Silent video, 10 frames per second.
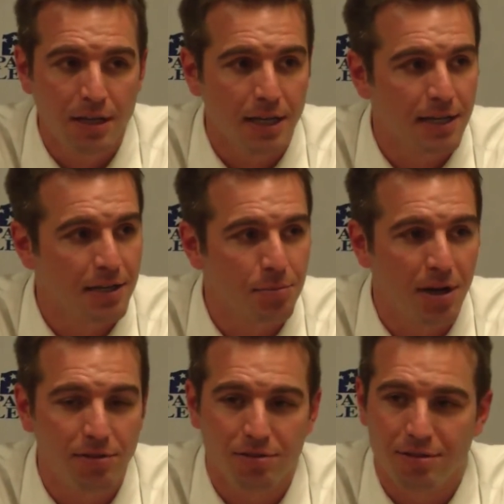Get on the
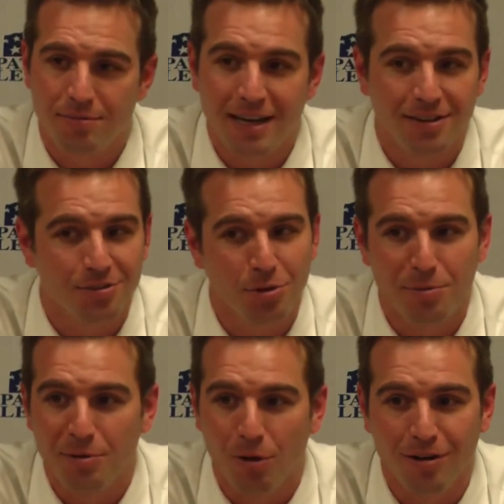bus, and man, this is what
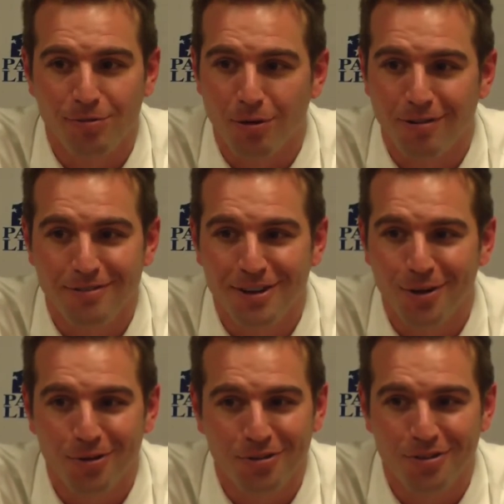we've been working for. You
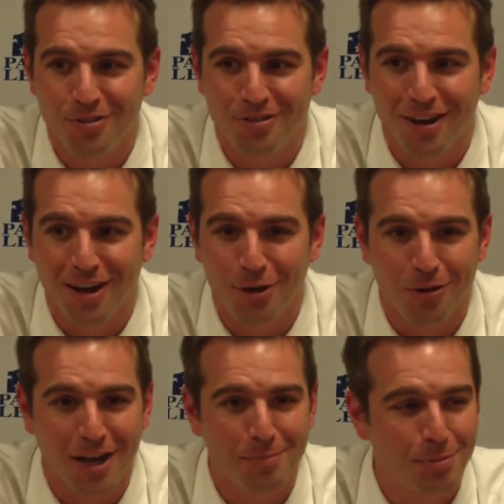know, this is, I know a
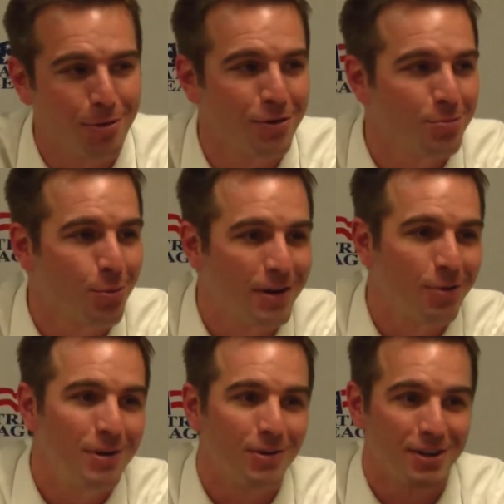lot of people are disappointed
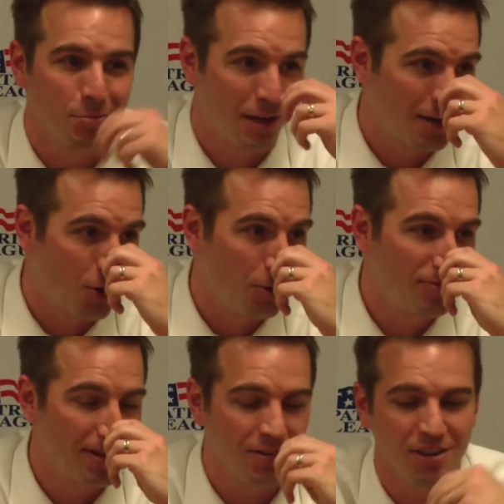that we don't get to play at home
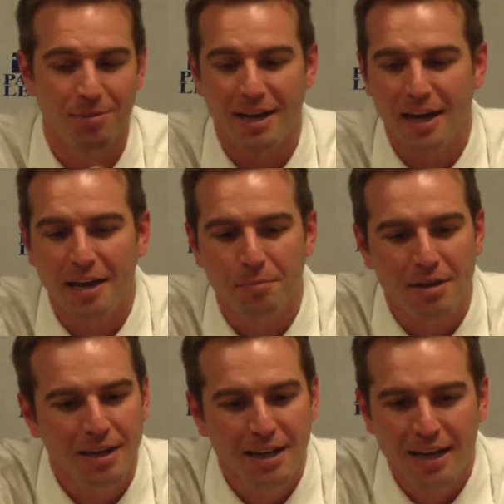for that semi game,
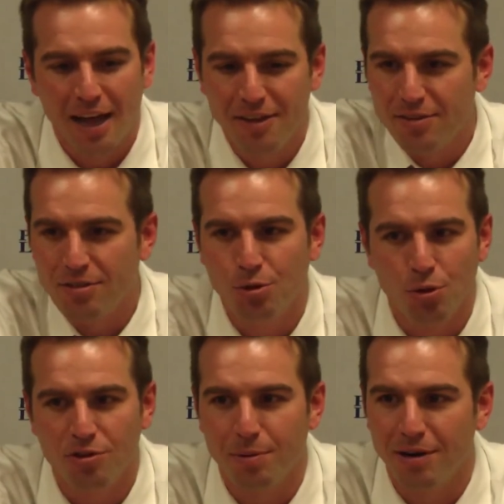but I think it's a
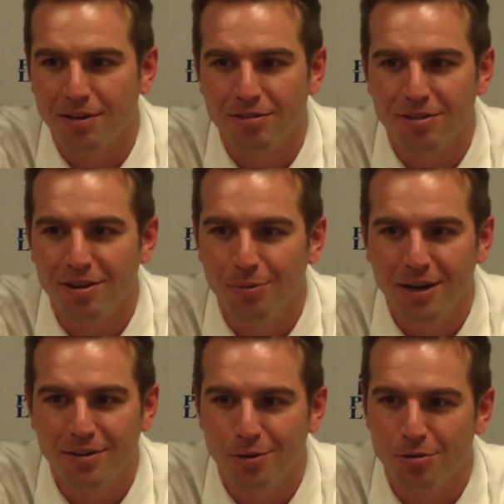cool experience. You know, we
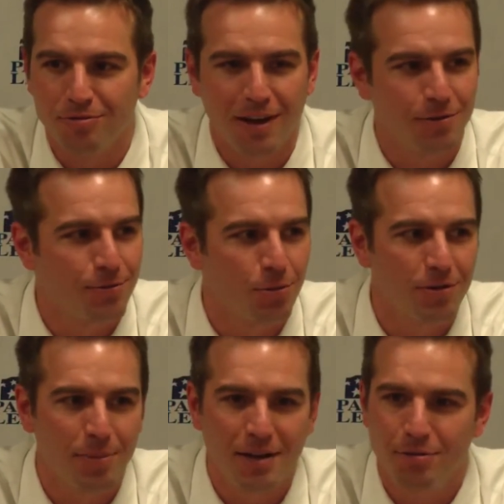get to go to a Final Four
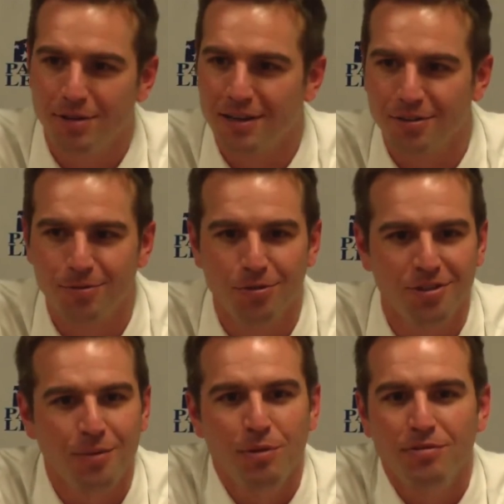of the Patriot League. It's the first
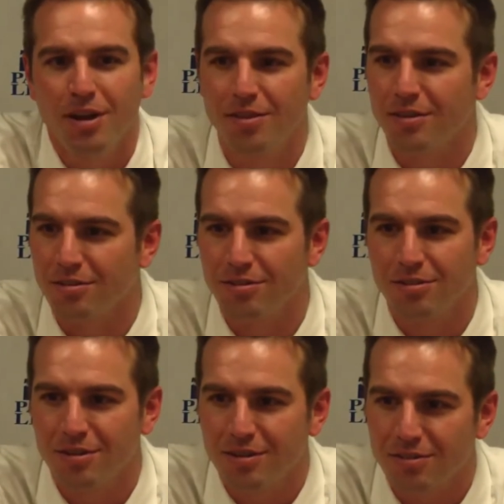time we've done this.
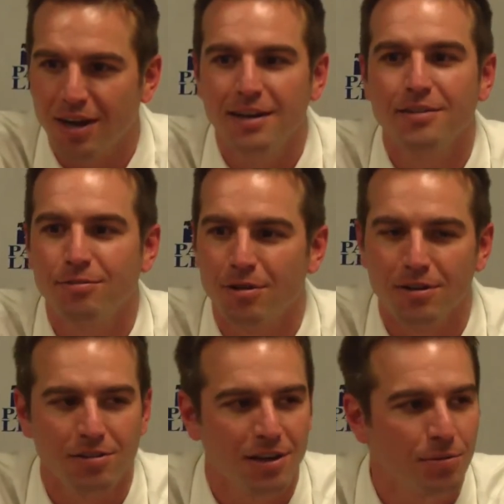This is exciting for
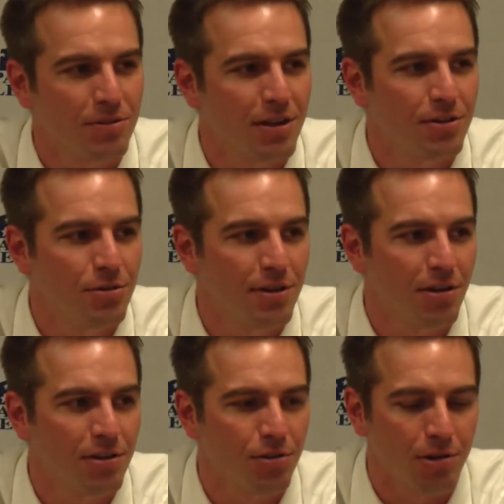us. Like we said, new
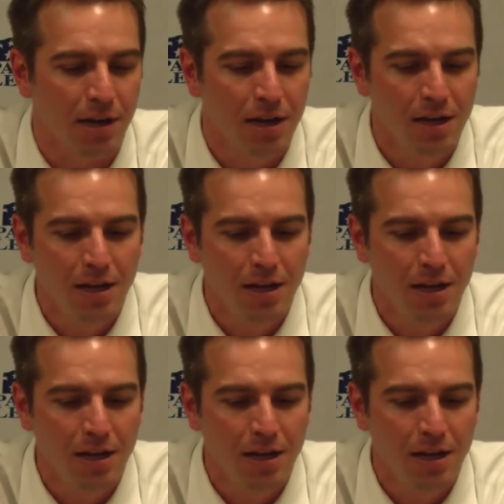territory.